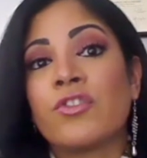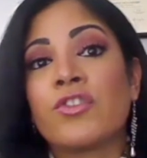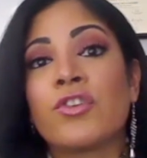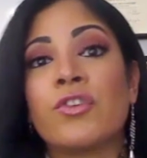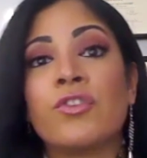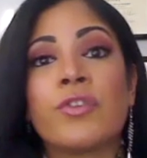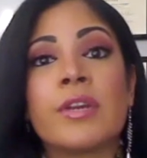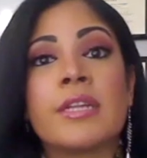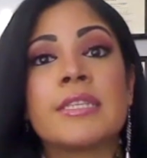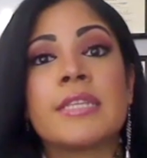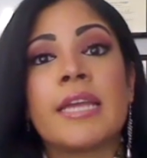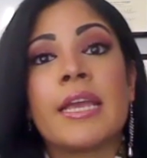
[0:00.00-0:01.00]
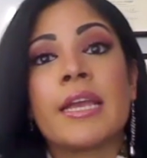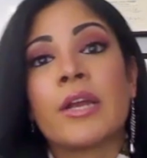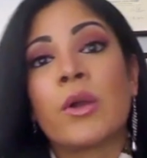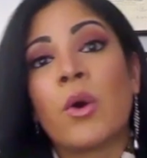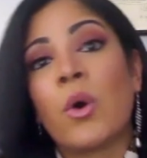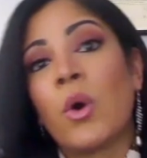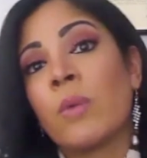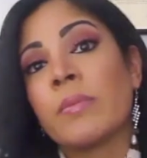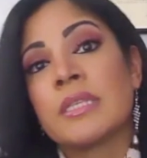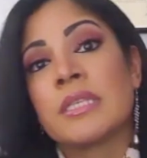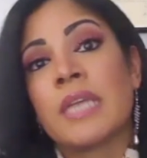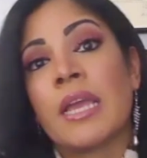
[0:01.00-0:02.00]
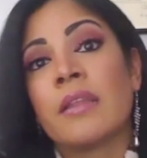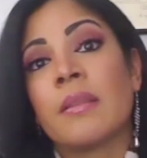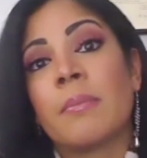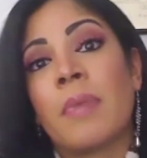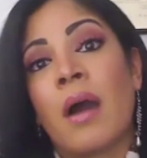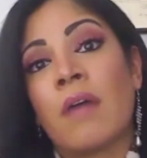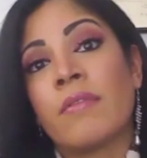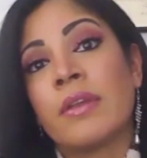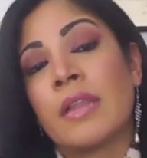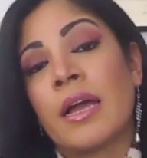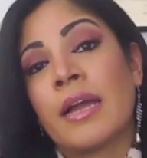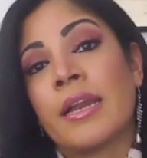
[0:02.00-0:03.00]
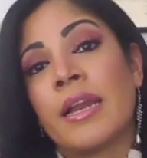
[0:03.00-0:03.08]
children and staying at home and staying in the poverty line.